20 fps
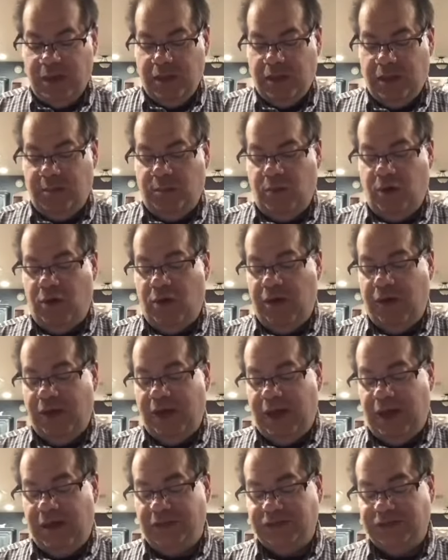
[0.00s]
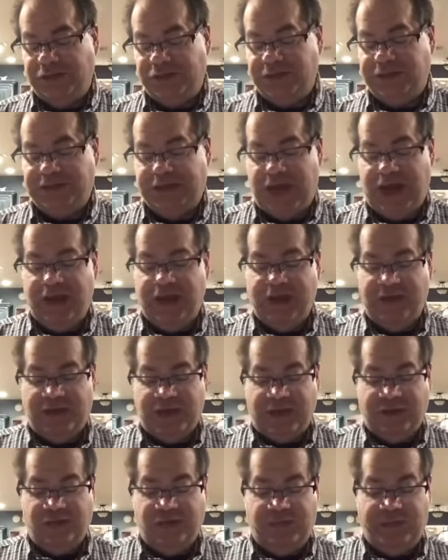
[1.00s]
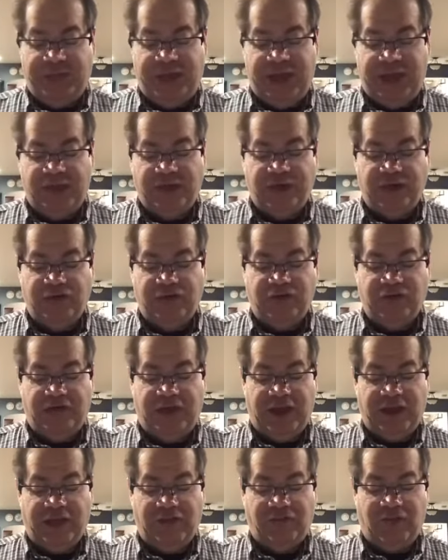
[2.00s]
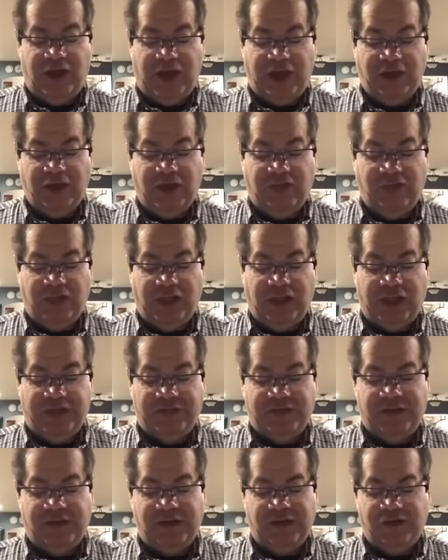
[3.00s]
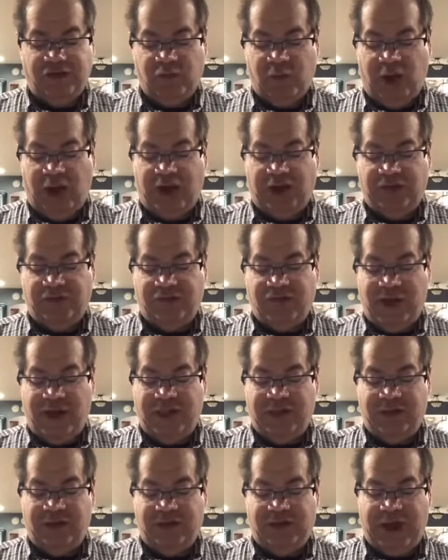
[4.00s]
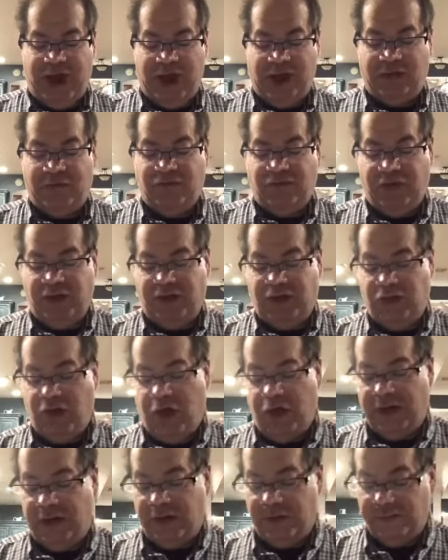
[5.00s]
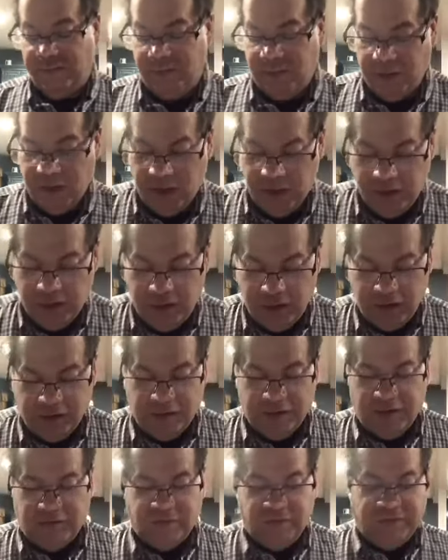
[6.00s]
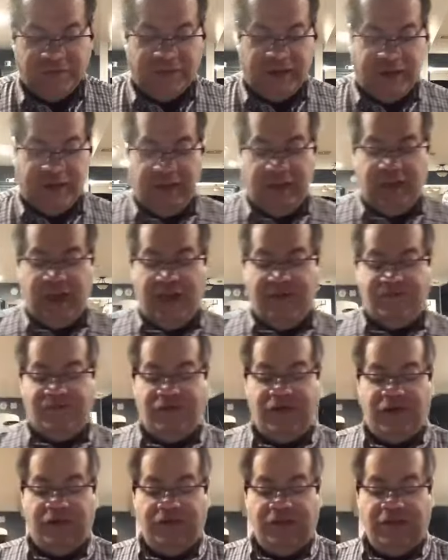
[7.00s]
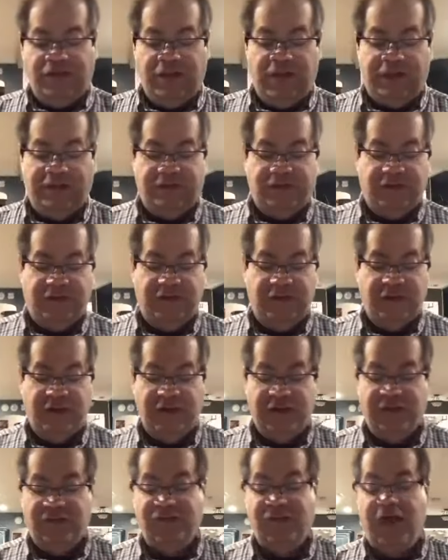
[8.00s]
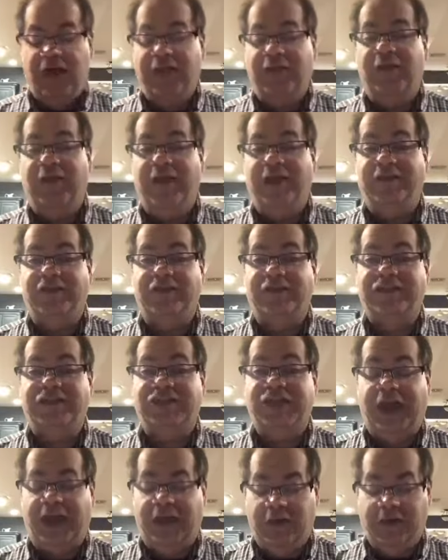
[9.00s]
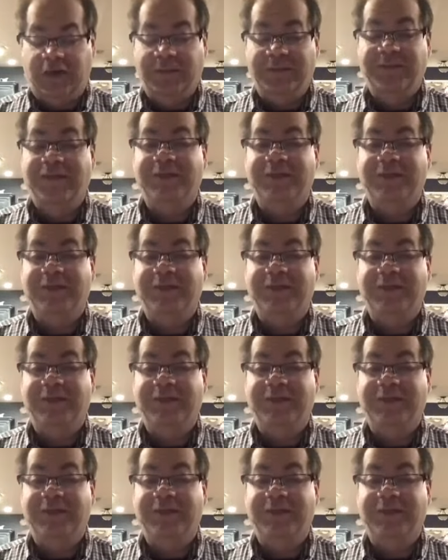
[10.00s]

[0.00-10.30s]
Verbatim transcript: The boy now stood silent as he began to understand the value of the lesson his wise father tactfully taught him. This was a life-changing lesson his father had just shared.